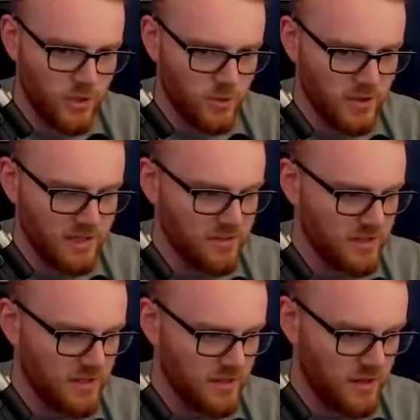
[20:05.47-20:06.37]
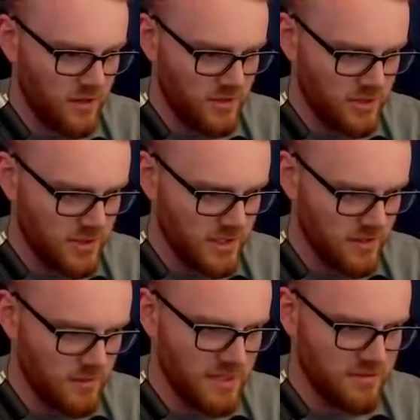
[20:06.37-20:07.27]
Would you ever do
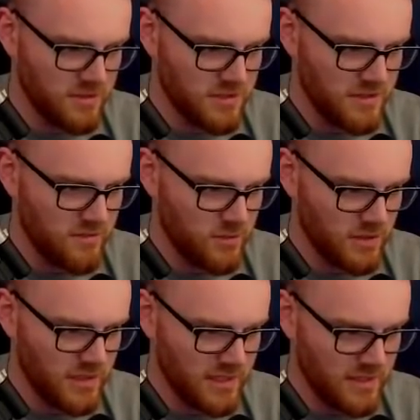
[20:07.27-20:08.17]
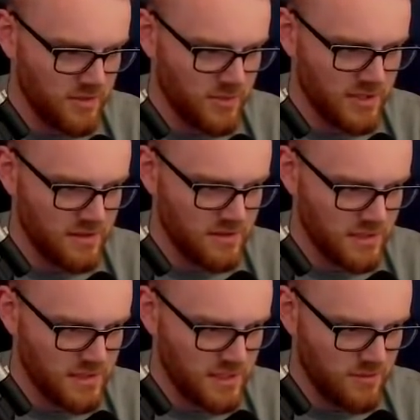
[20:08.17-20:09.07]
another medieval survival world like you did with
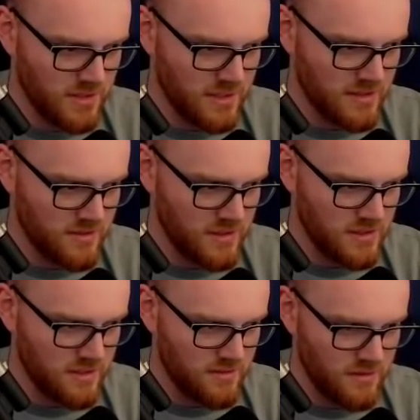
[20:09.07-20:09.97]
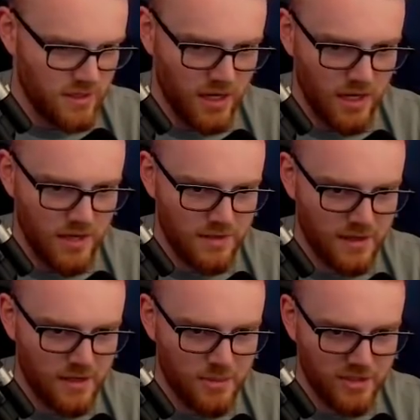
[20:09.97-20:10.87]
116 with the desert village stuff?
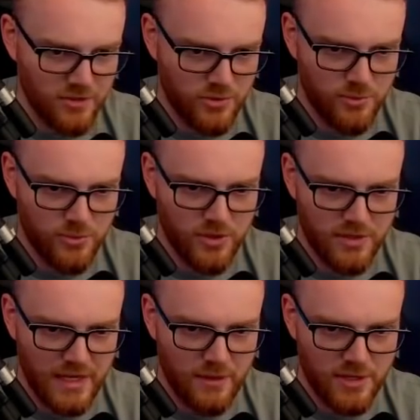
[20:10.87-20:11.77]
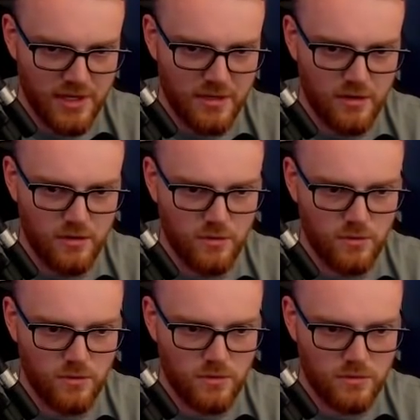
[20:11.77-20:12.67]
The building with Whip world? Yeah, we're gonna...
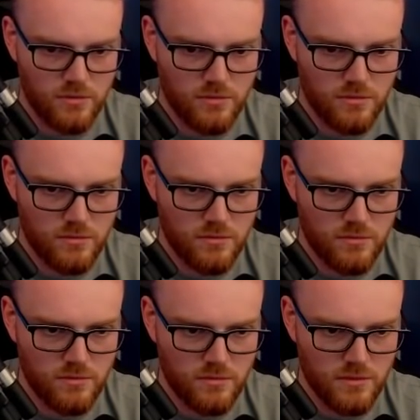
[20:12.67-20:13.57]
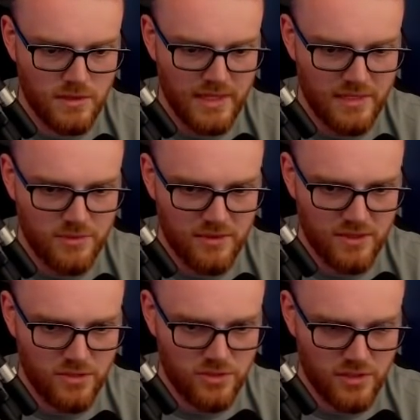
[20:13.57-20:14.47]
Oh. That's where the
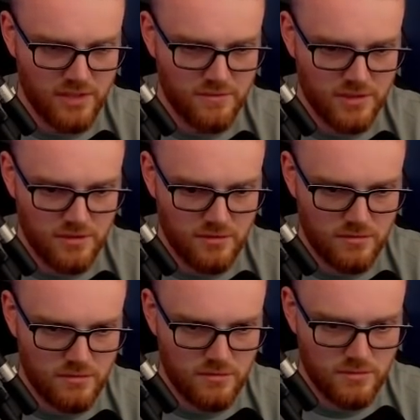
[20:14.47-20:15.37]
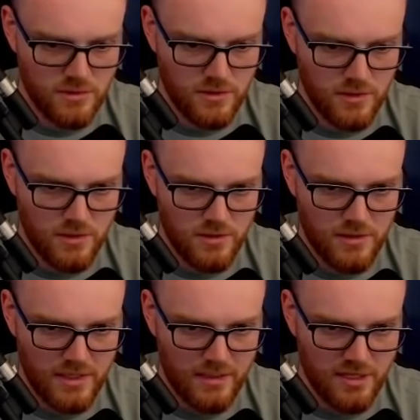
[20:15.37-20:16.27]
villager lives.
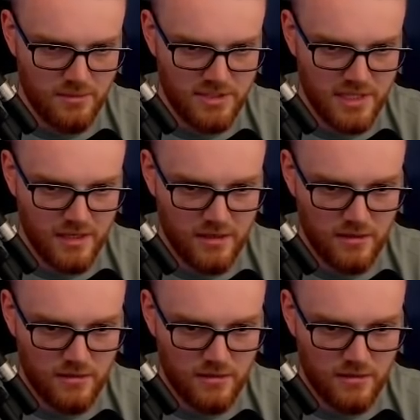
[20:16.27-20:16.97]
I made a mistake.